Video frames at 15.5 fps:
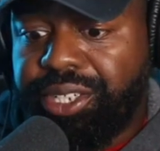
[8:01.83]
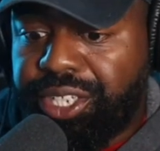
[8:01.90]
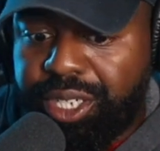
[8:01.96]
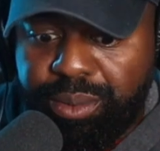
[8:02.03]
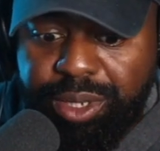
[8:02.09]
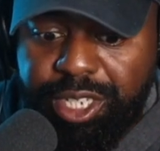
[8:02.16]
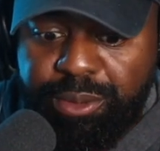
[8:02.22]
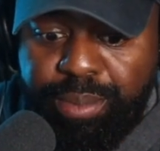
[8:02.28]

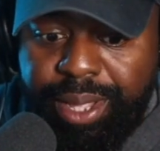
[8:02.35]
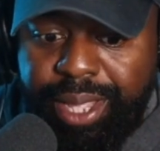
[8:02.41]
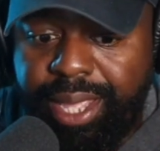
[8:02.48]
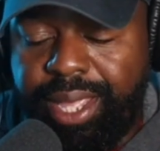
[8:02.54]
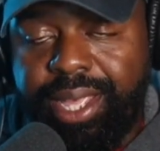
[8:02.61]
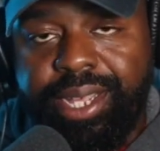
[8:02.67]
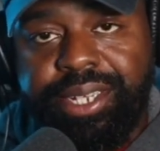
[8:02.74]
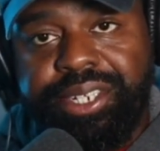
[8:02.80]
Should we just
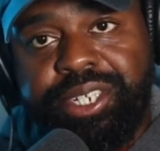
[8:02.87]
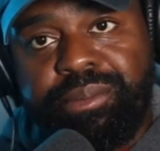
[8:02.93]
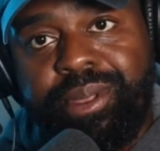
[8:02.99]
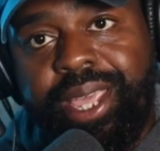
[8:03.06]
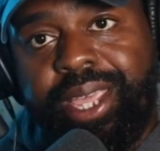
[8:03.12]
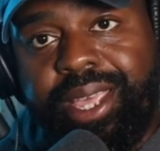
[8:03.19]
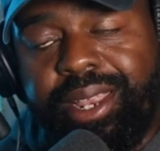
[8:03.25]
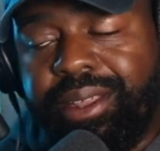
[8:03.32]
be
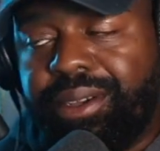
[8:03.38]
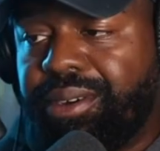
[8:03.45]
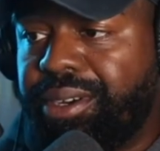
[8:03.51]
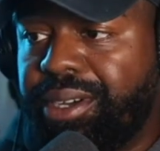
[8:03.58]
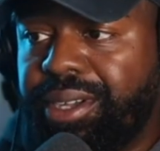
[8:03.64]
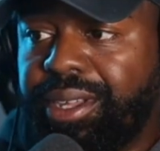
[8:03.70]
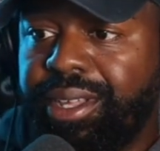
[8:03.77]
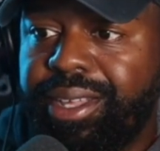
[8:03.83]
Jamaican
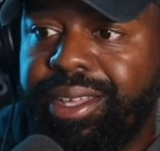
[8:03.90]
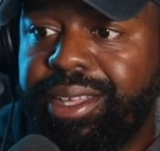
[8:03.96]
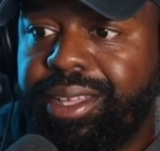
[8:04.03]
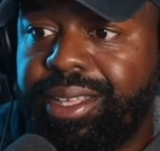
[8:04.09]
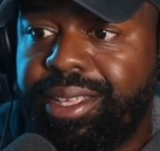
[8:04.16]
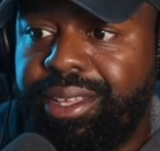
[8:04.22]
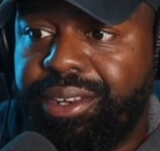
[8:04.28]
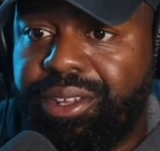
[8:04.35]
or,
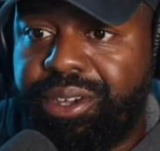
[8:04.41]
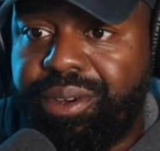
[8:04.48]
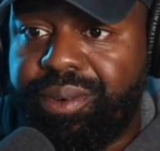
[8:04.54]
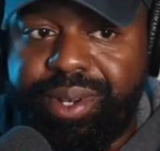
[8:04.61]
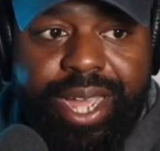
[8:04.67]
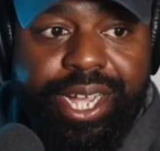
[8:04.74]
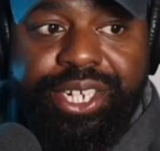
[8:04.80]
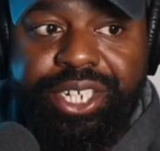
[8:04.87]
you
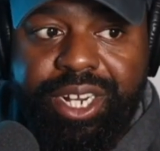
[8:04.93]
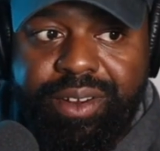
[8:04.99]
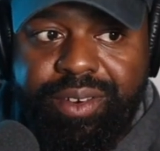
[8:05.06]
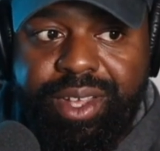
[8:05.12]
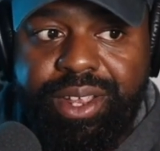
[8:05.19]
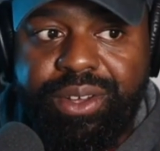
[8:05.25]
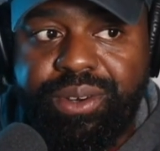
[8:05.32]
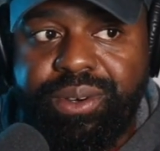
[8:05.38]
know,
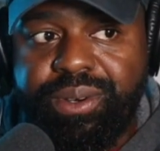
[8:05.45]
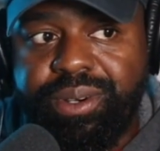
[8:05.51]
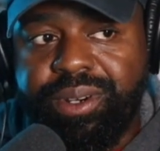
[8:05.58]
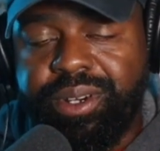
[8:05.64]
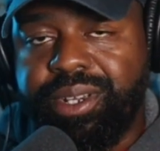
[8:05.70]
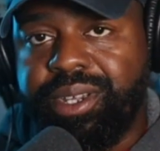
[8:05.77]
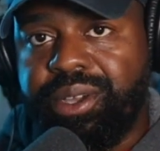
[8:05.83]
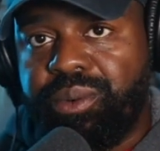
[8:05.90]
Nigerian
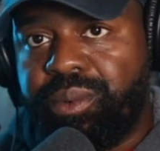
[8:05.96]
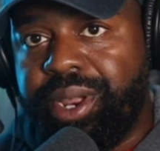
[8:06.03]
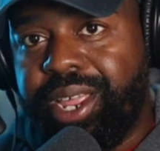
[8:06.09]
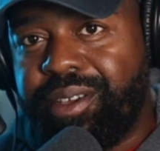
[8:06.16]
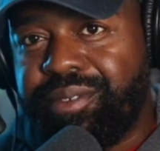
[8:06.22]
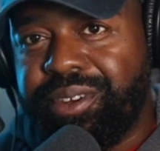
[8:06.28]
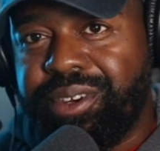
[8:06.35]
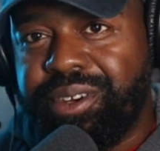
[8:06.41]
or
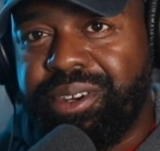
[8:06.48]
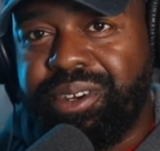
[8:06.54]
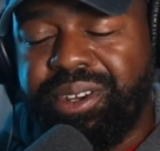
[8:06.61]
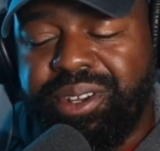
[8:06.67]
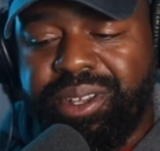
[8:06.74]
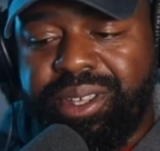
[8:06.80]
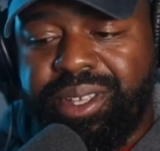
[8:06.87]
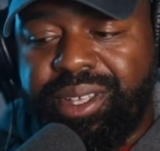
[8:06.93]

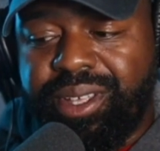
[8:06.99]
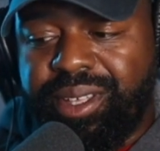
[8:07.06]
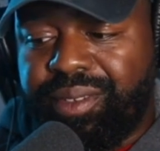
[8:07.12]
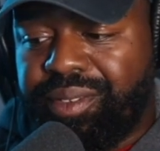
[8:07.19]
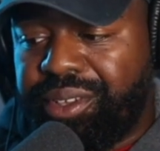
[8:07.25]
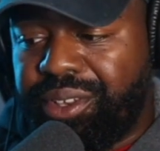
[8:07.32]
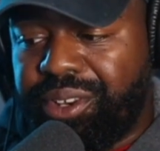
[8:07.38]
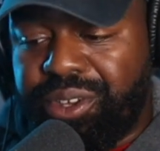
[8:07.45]
whatever,
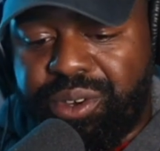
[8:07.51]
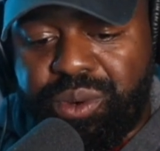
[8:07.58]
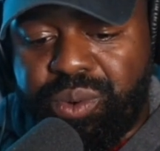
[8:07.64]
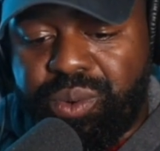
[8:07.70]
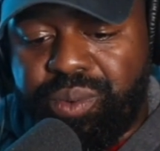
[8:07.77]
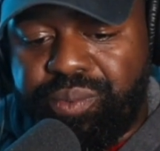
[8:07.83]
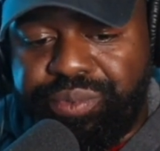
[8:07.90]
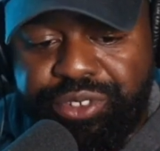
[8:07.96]
you
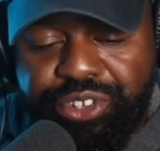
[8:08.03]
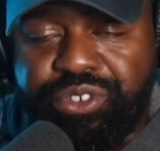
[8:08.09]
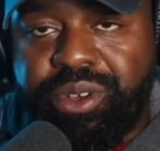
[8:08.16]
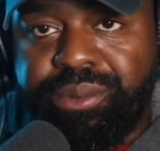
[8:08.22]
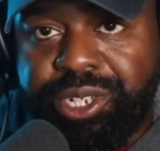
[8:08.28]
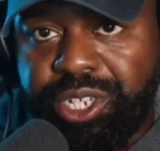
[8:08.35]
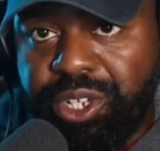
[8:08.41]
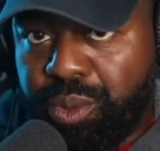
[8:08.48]
know,
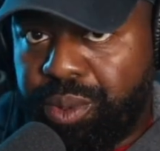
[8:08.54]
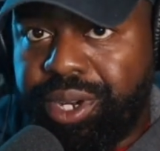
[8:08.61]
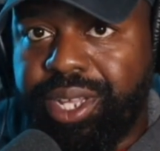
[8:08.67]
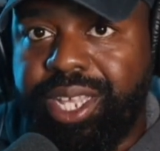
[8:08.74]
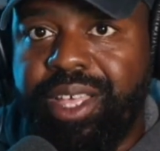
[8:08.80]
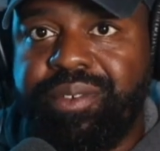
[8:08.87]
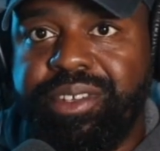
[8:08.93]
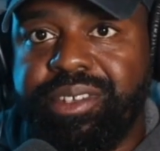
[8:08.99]
description you
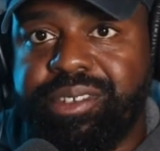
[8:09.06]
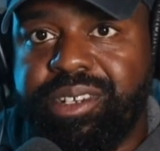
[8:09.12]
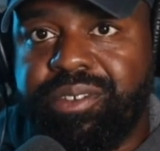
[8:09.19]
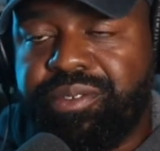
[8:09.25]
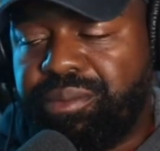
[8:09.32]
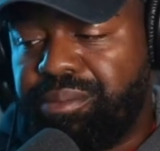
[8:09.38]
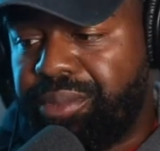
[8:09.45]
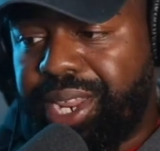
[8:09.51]
want to give
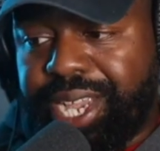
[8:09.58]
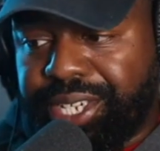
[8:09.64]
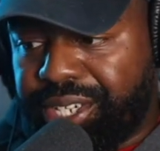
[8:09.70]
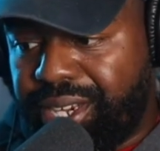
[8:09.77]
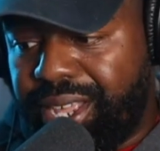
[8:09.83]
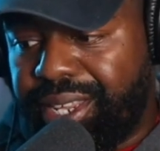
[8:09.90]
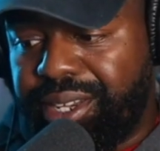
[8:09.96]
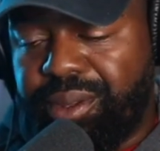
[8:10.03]
yourself from
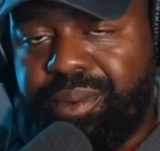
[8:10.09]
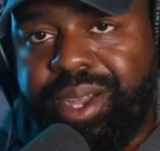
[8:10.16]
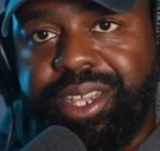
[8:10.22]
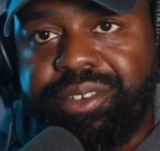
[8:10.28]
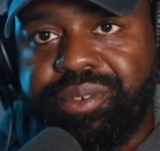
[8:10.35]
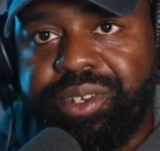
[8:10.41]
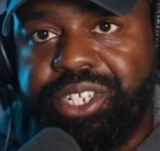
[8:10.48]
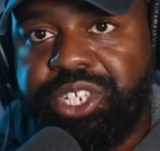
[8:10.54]
nationality
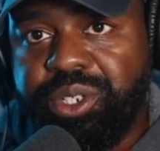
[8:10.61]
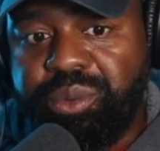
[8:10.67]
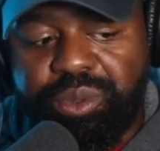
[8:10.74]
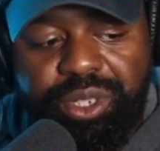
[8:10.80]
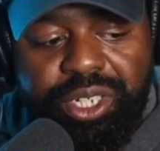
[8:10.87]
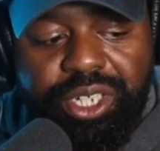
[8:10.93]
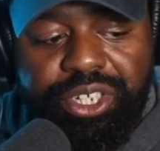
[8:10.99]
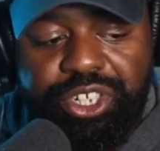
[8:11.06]
wise, right?
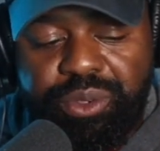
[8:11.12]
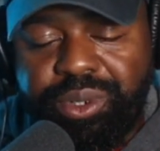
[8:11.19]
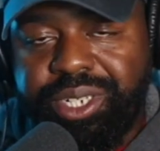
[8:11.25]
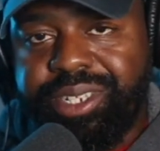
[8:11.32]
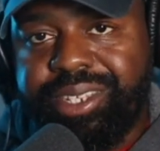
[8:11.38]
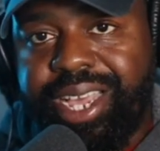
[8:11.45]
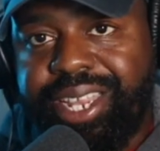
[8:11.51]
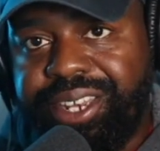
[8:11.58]
Should we
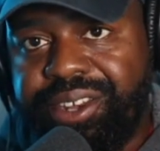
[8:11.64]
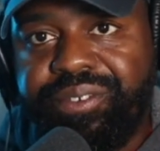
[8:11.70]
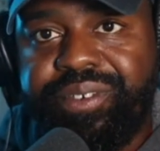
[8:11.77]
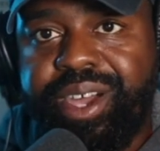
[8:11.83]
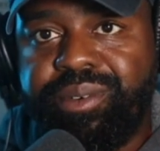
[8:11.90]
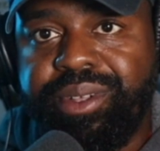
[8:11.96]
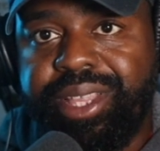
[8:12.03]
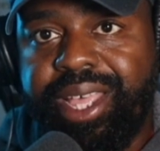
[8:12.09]
just
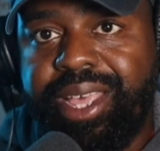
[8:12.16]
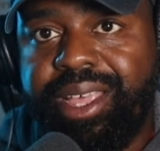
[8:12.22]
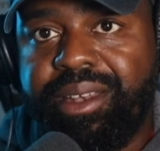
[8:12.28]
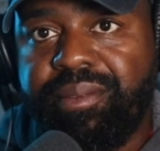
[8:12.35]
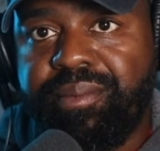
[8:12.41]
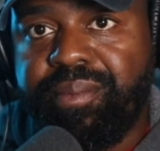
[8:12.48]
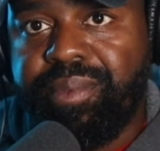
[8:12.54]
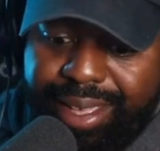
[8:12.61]
identify with that?